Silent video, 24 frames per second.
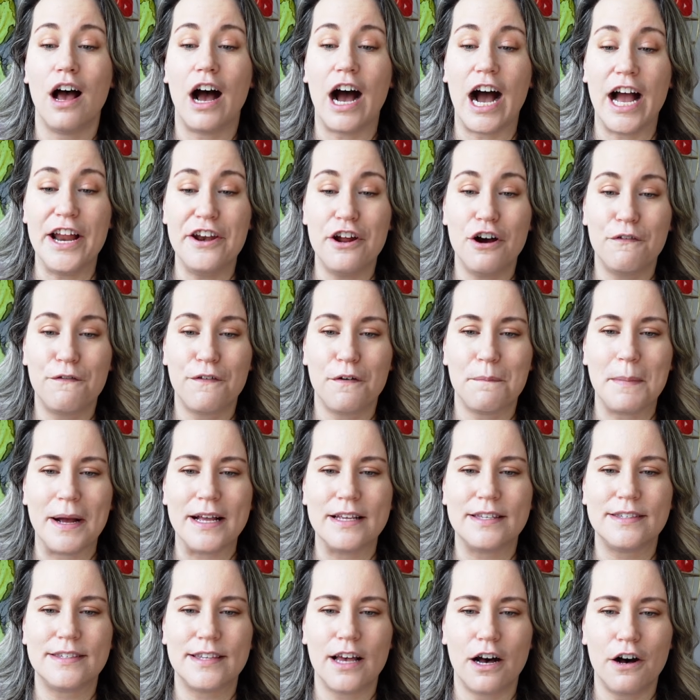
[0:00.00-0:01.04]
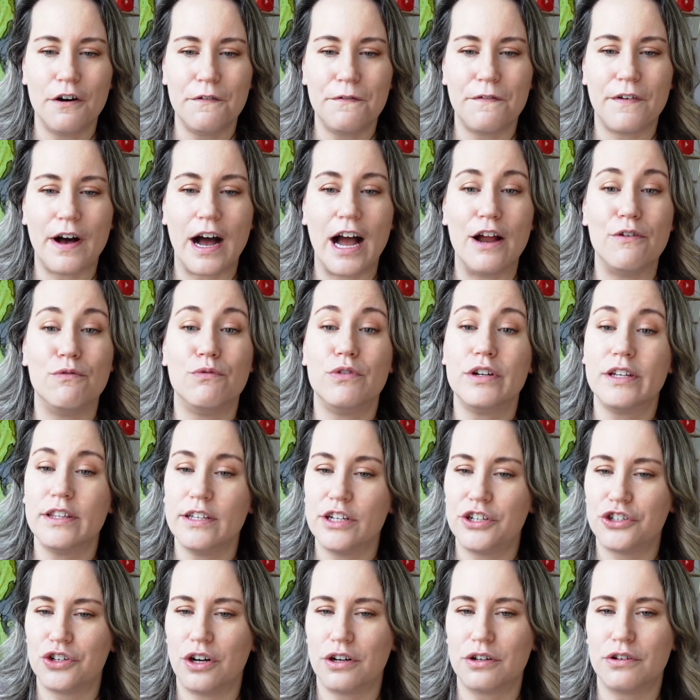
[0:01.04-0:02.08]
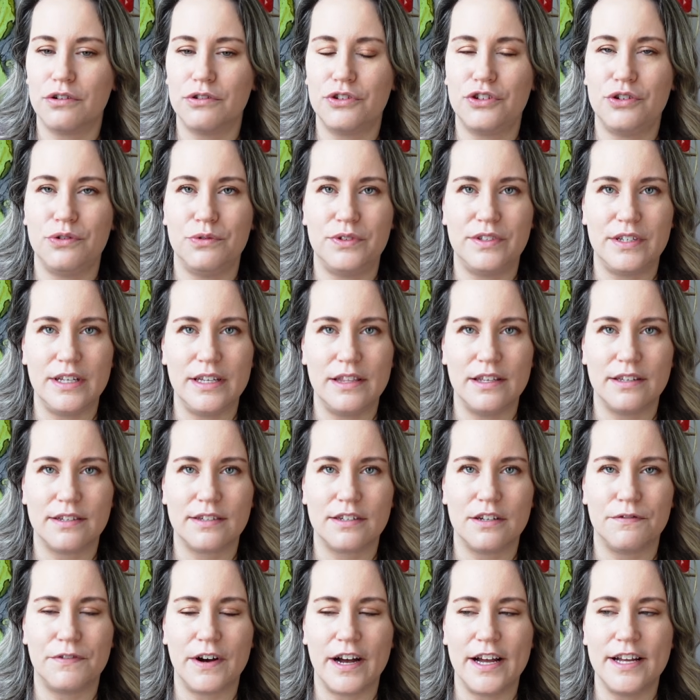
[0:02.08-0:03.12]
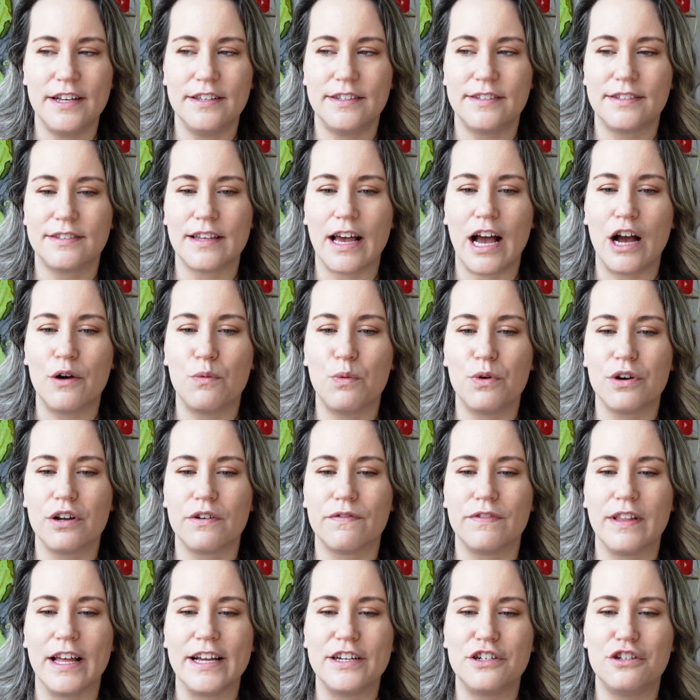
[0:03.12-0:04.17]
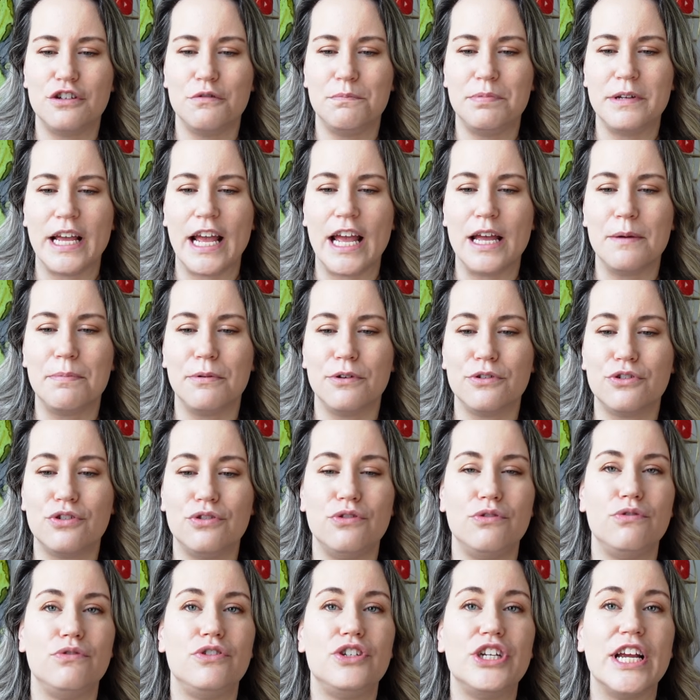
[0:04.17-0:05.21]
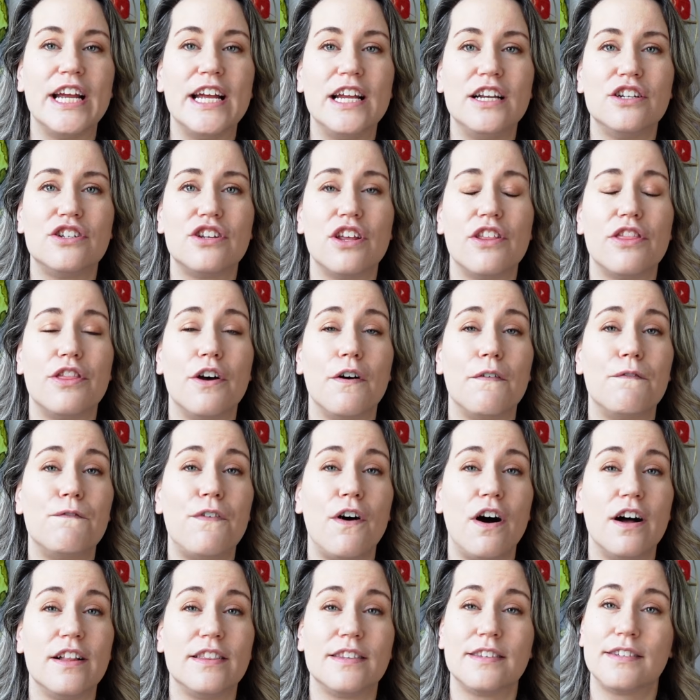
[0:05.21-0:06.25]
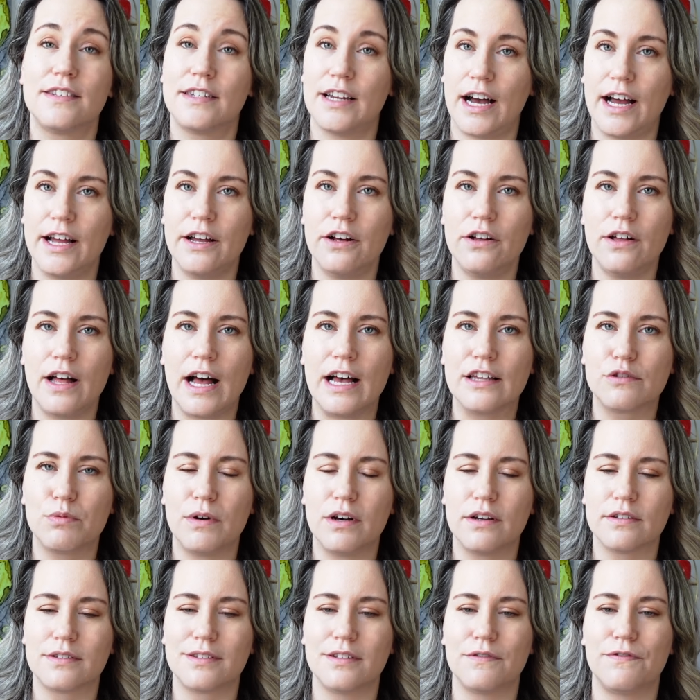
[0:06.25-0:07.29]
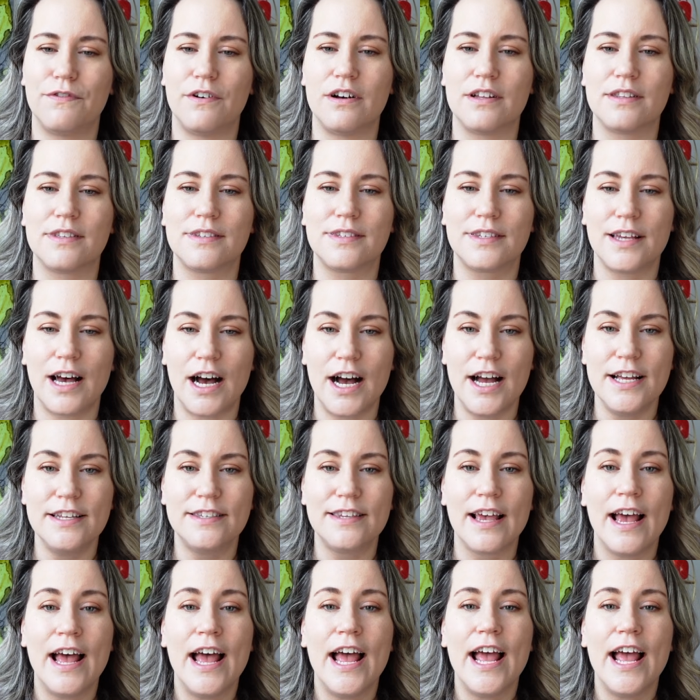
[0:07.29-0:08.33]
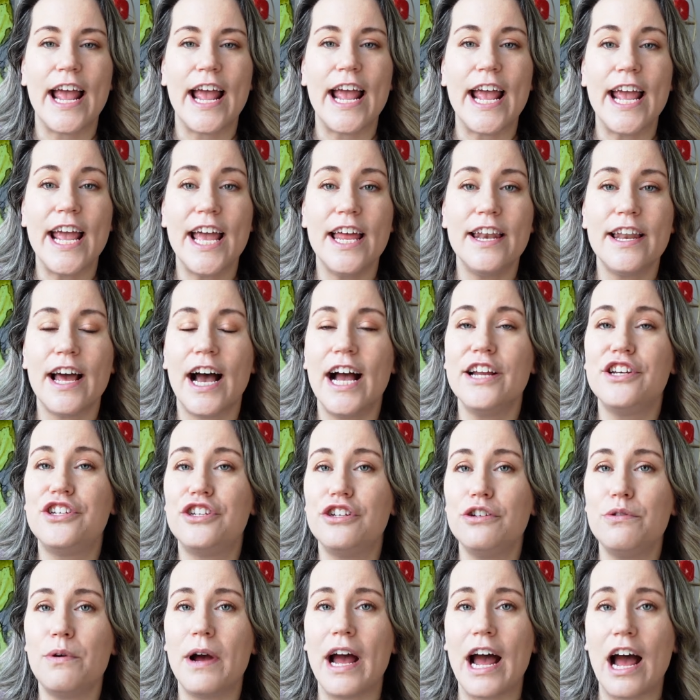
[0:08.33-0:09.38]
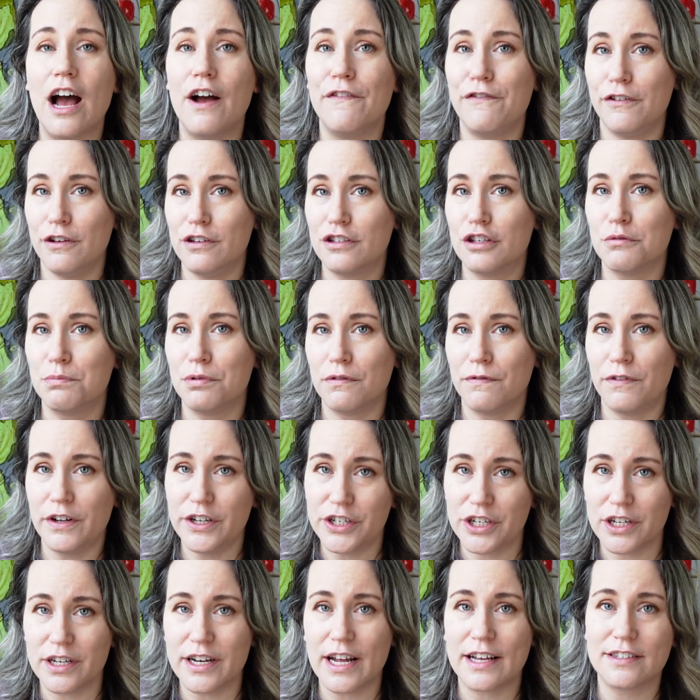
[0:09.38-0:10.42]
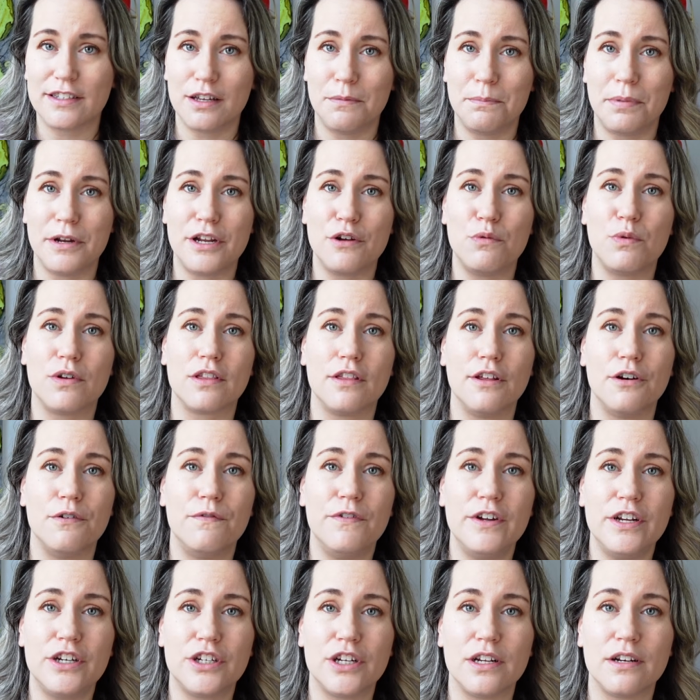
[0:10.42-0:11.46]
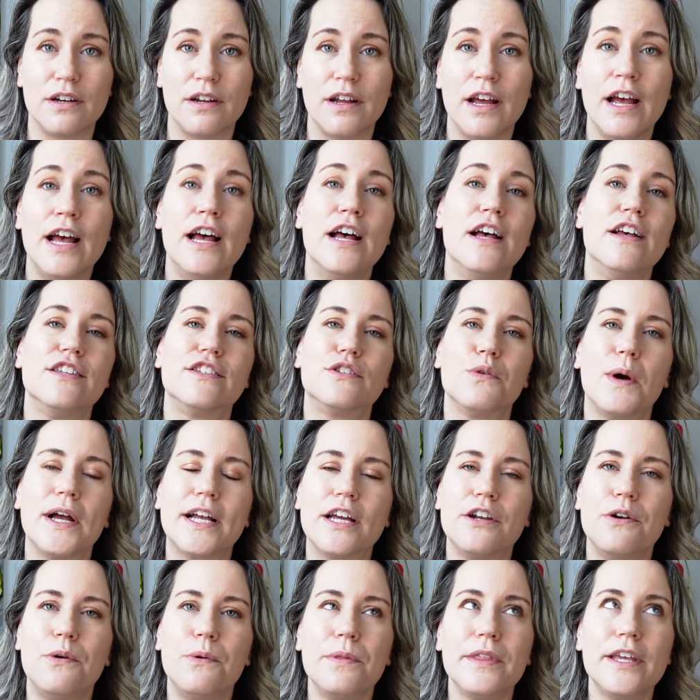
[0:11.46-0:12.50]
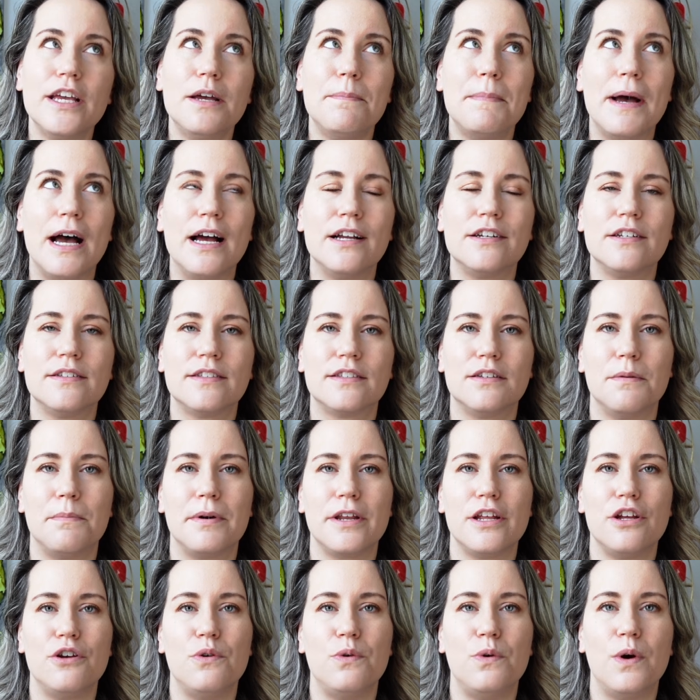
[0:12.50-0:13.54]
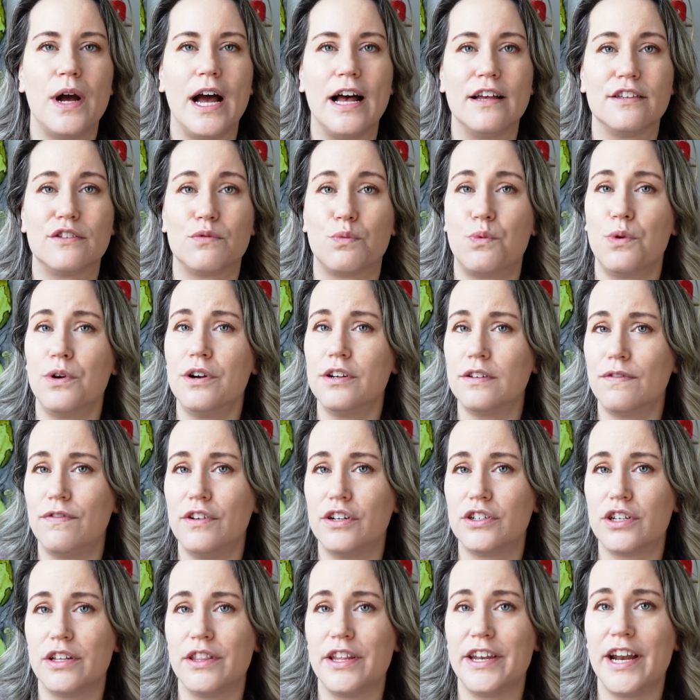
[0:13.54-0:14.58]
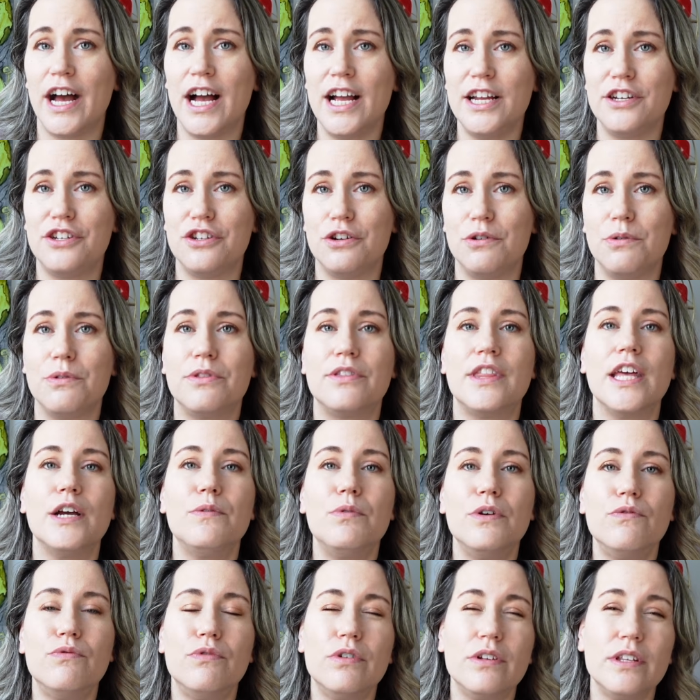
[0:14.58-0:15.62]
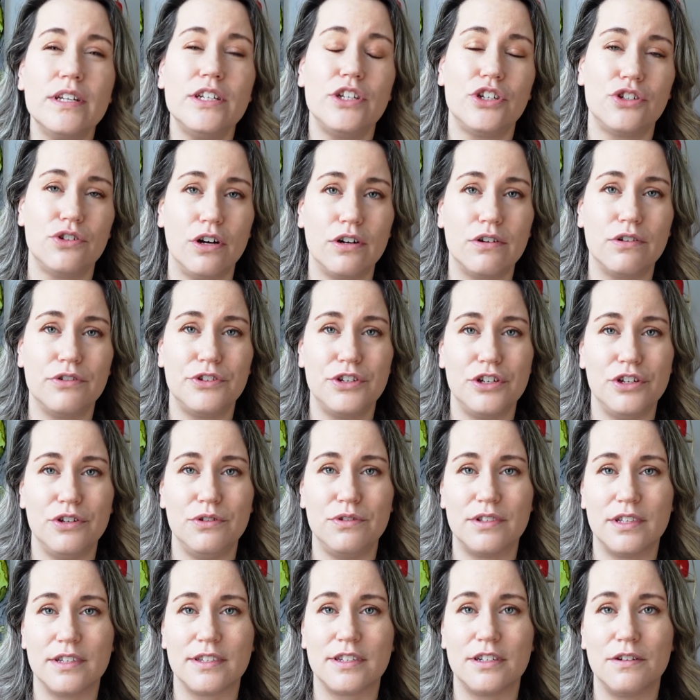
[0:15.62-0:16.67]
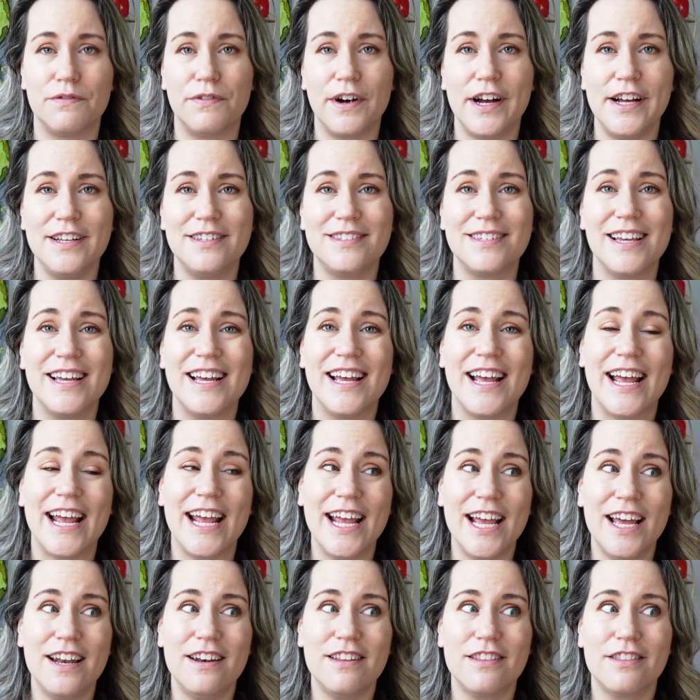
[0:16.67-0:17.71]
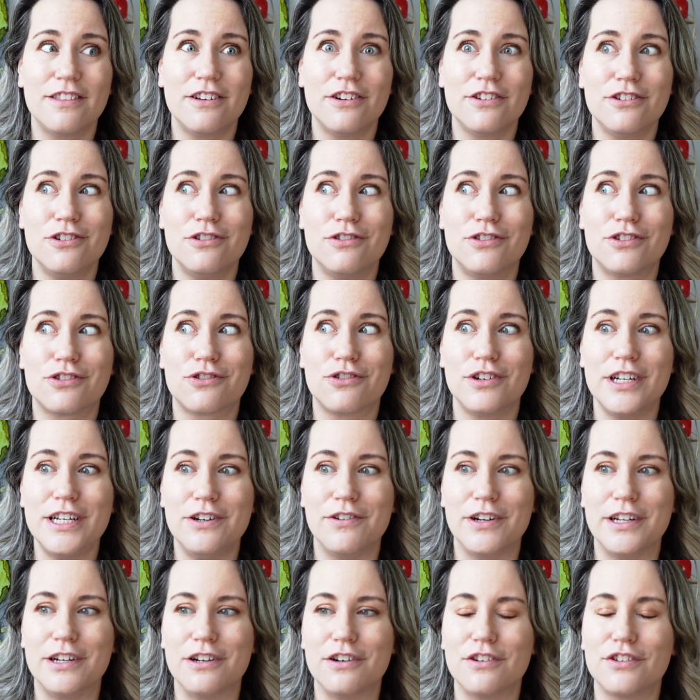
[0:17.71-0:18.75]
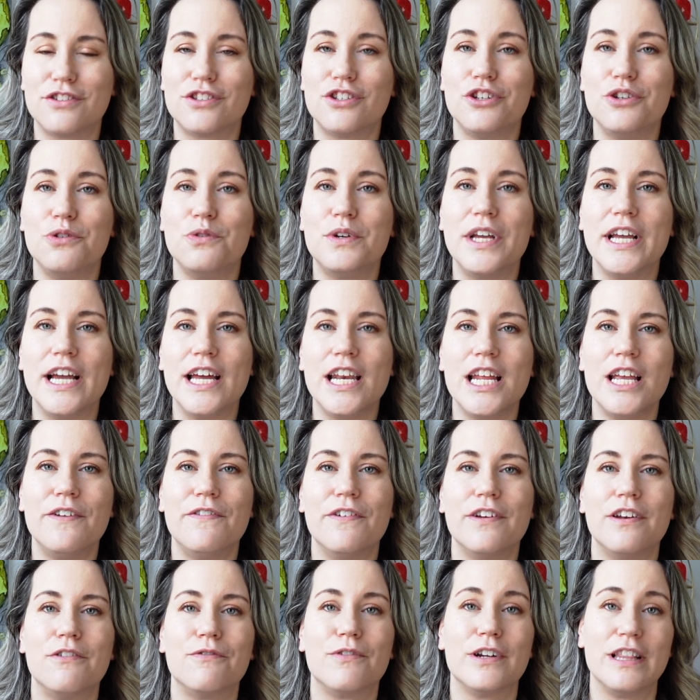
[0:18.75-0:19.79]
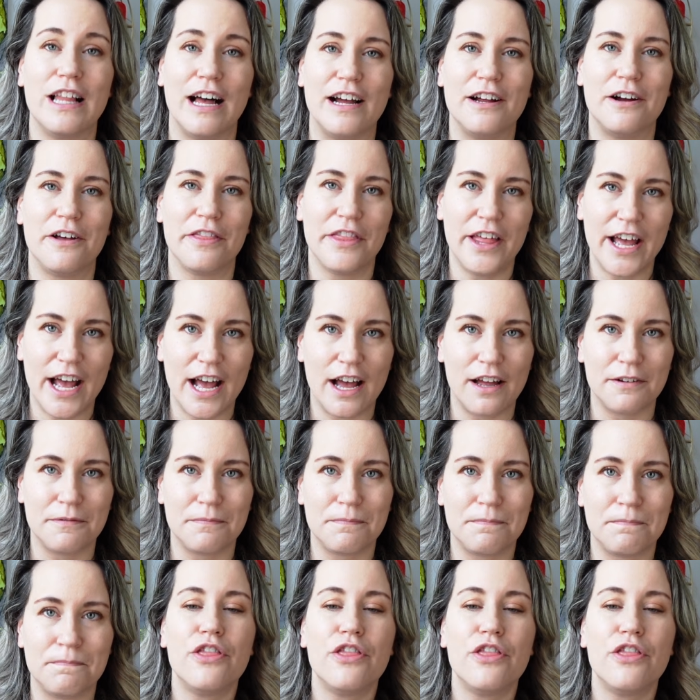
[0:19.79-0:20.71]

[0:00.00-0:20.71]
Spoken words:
I know for myself, I really struggled to see this device. I would have liked to be able to change the font style as well as the font size. And I do have usable vision as somebody with low vision. So I can only imagine somebody who has worse vision than I do, they would really struggle to use this device, and there's no screen reader, so you can't even rely on that.